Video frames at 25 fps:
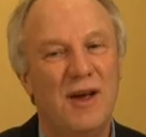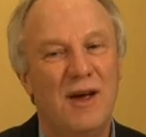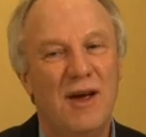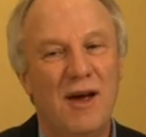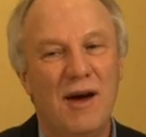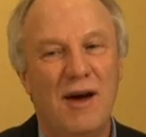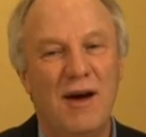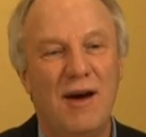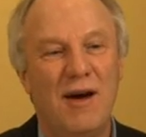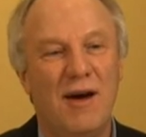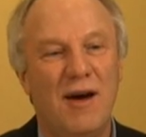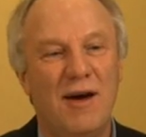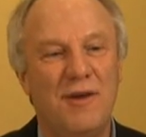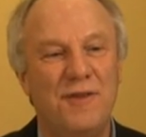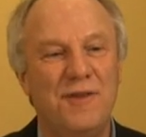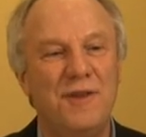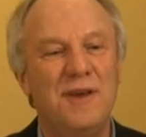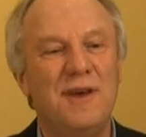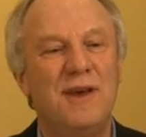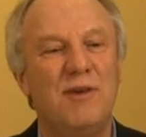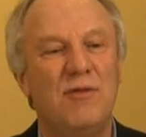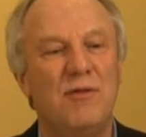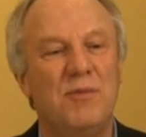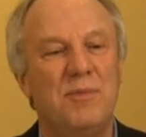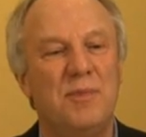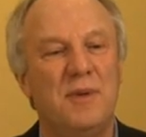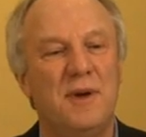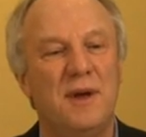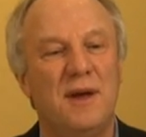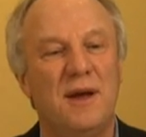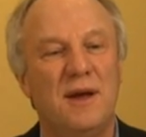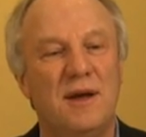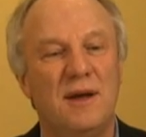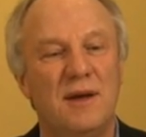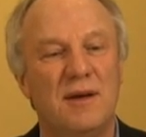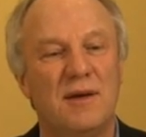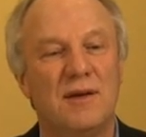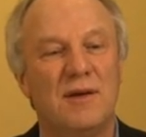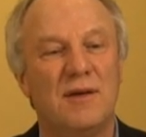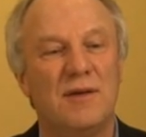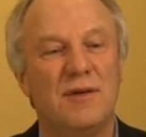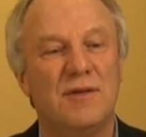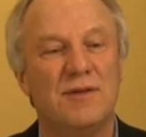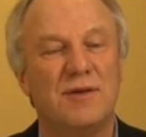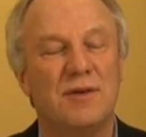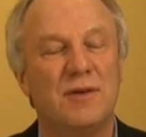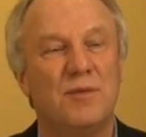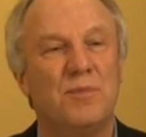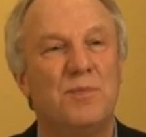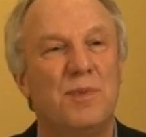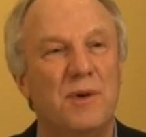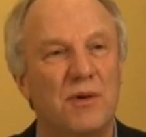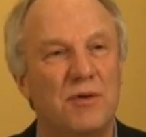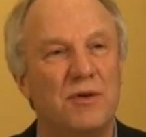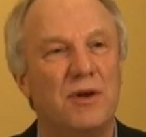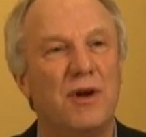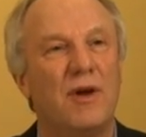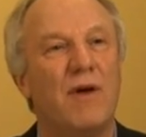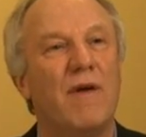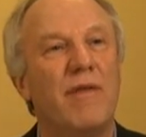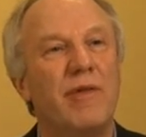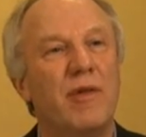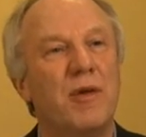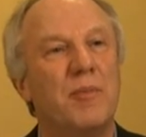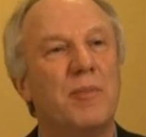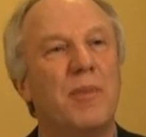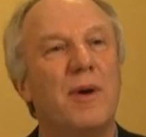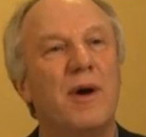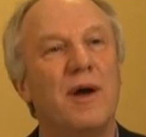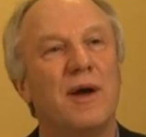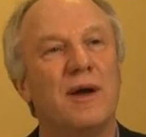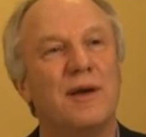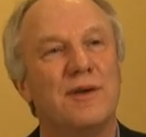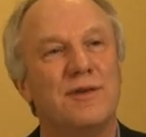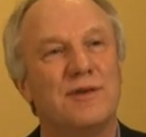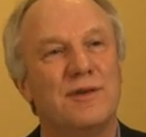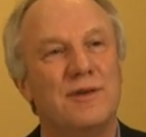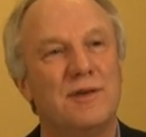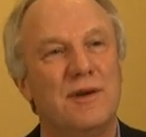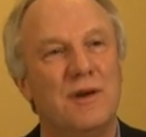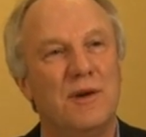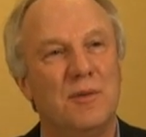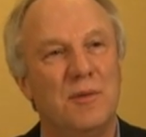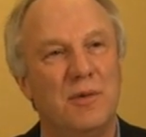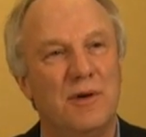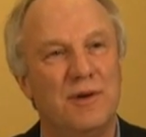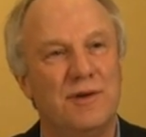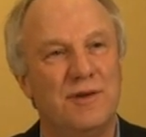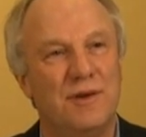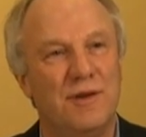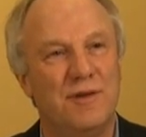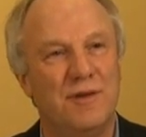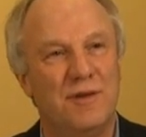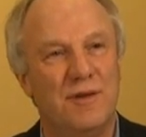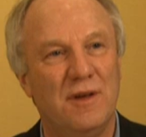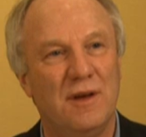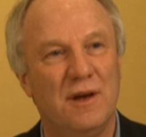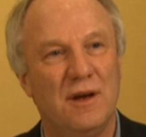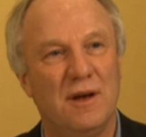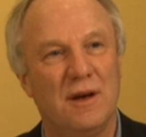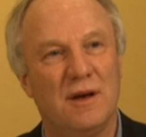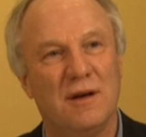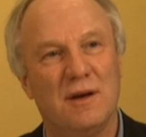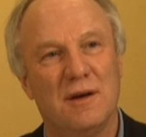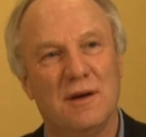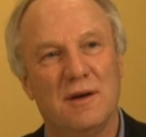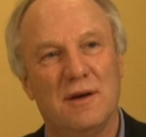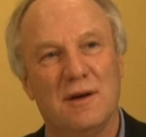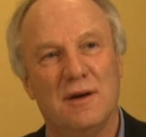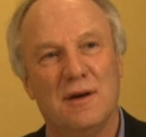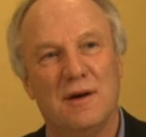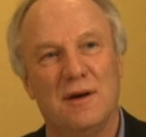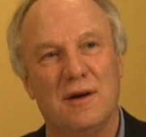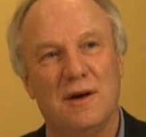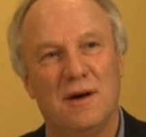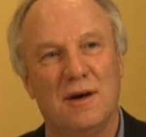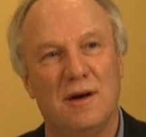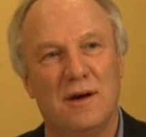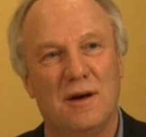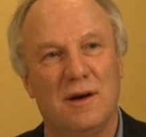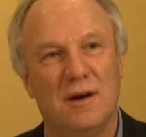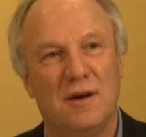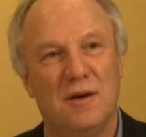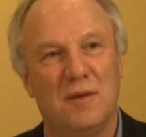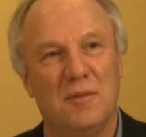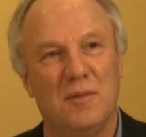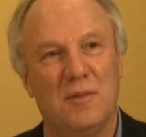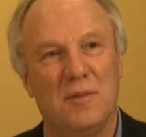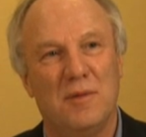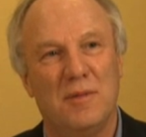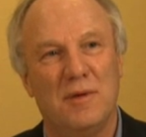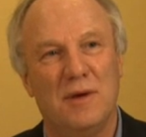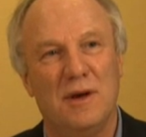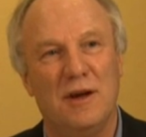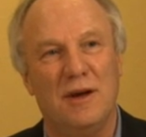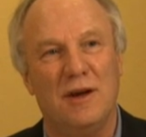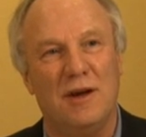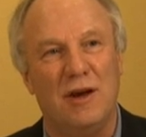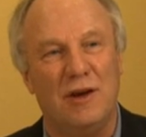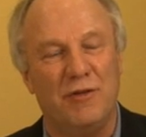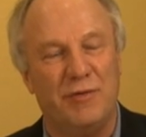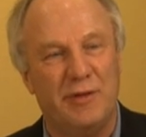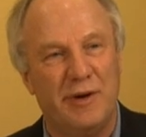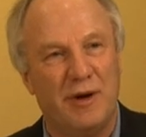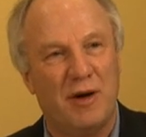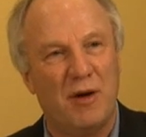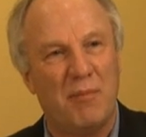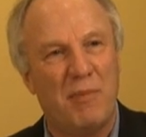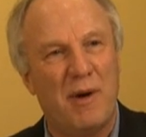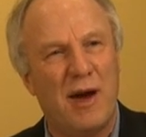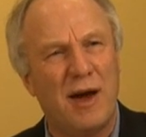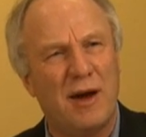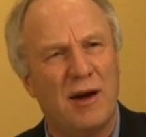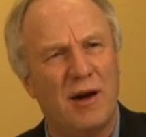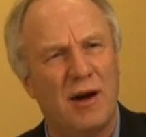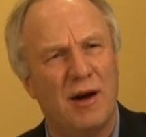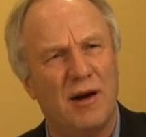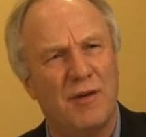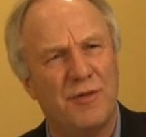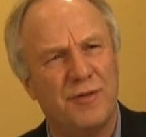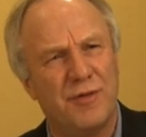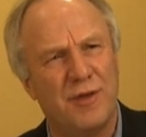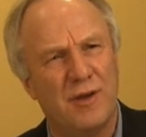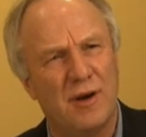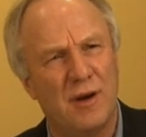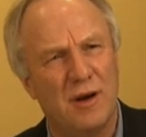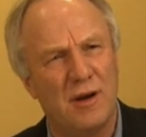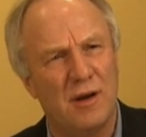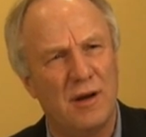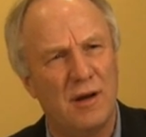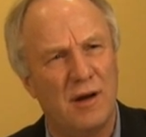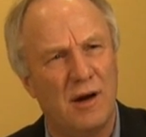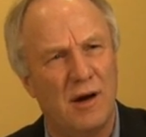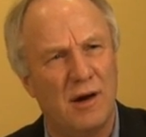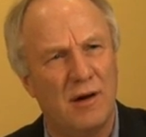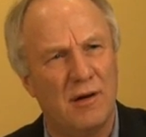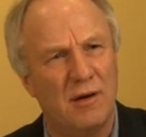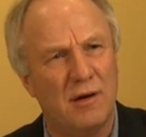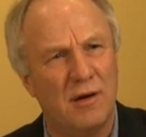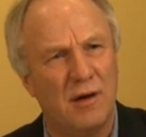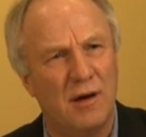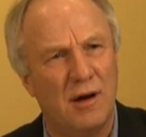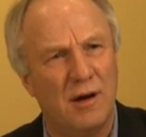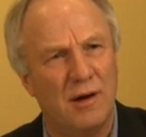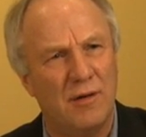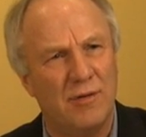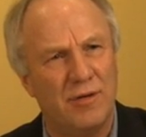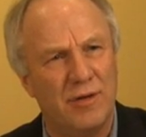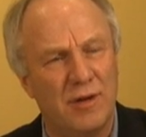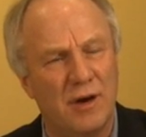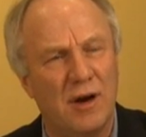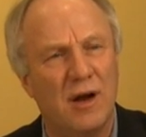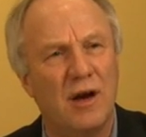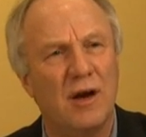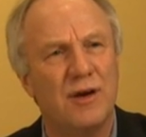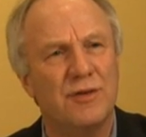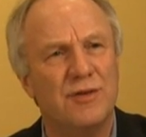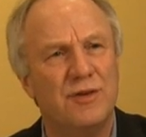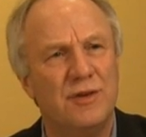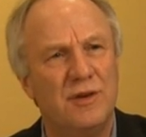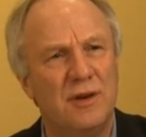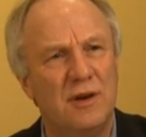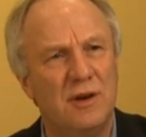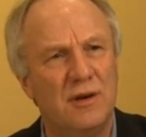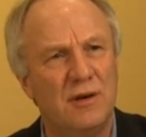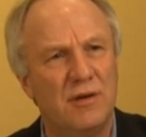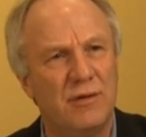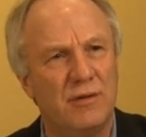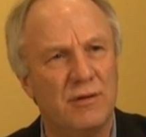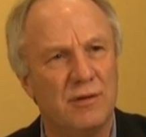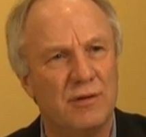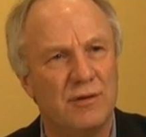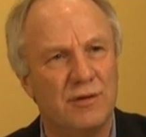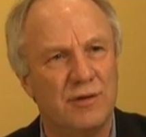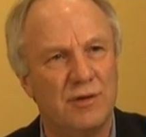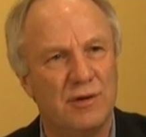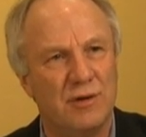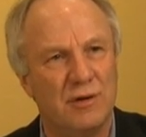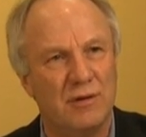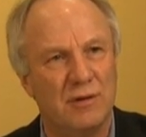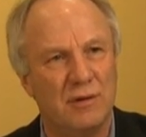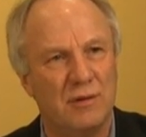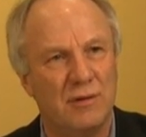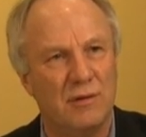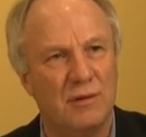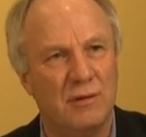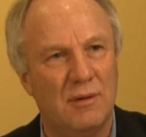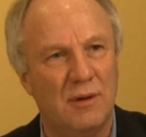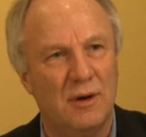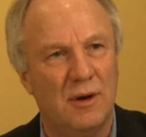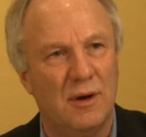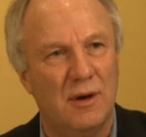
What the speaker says: I think it will be sort of building on the base. In other words, I think if we go back over the last year or two,